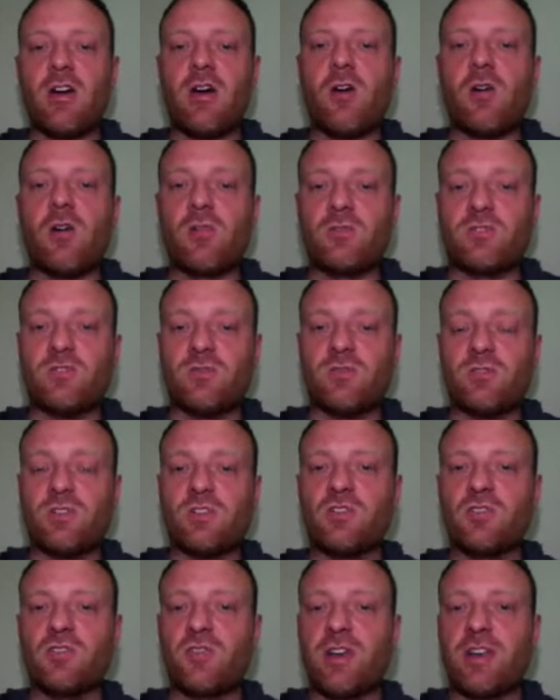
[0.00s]
horizontal
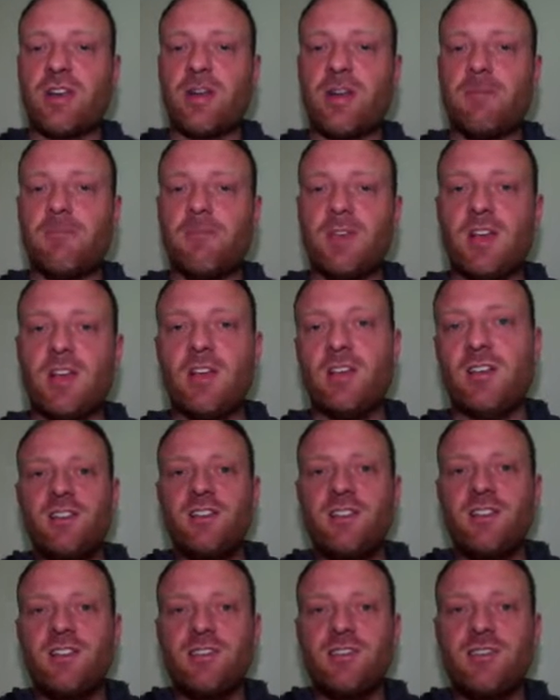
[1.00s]
constraint yet.
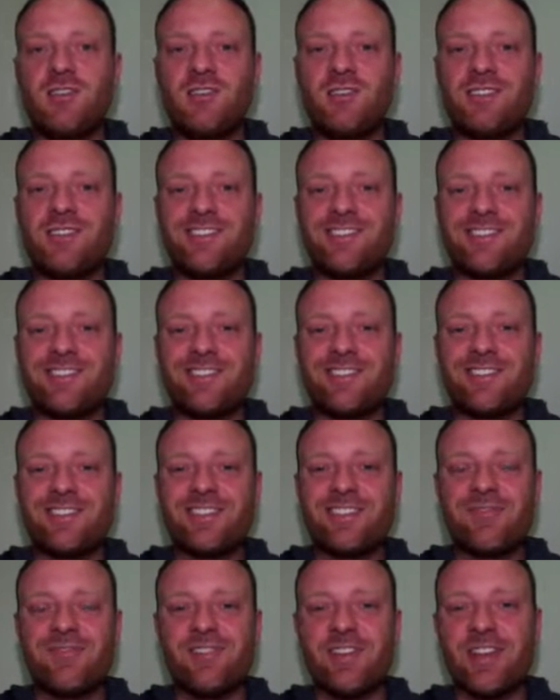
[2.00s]
So let's
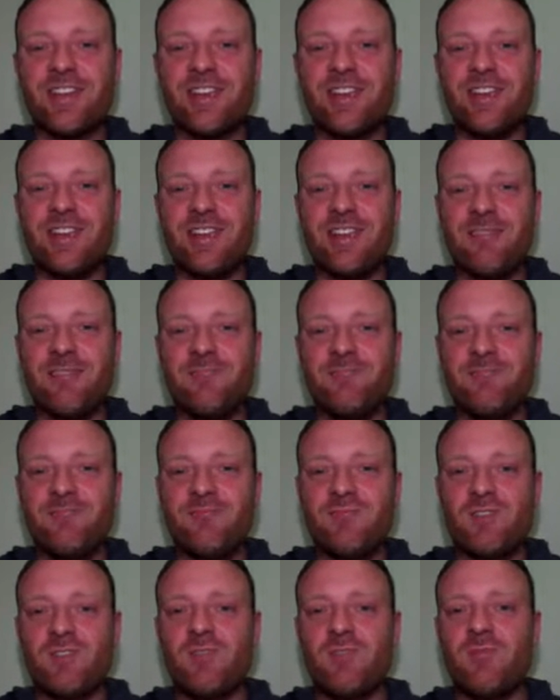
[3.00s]
give it a
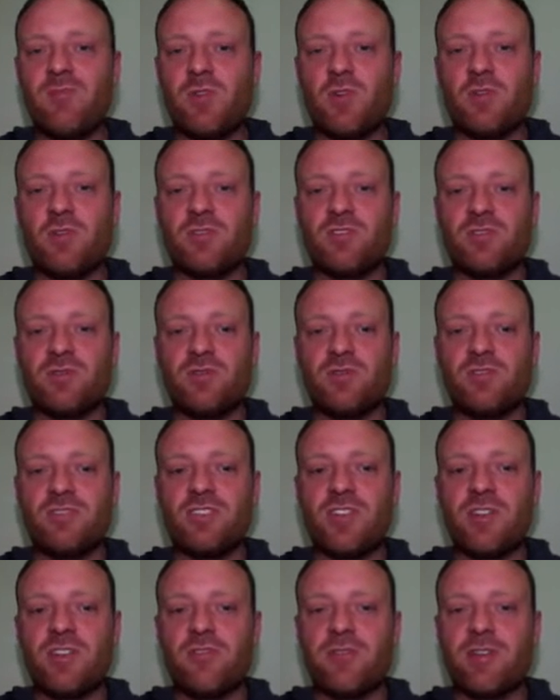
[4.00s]
horizontal
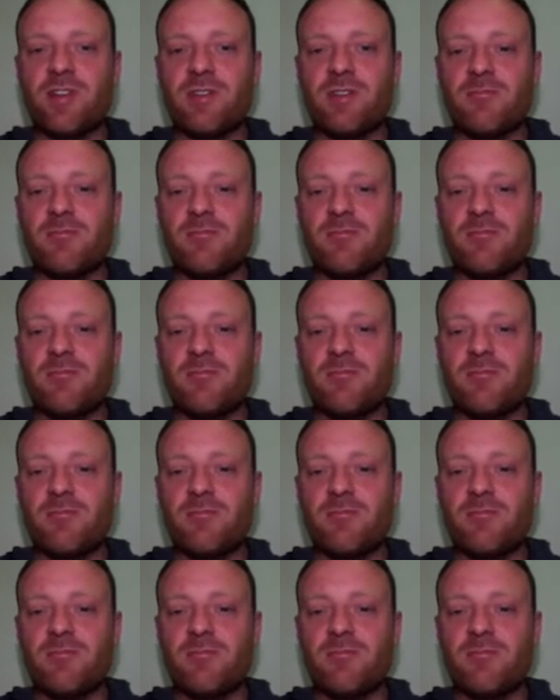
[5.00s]
centering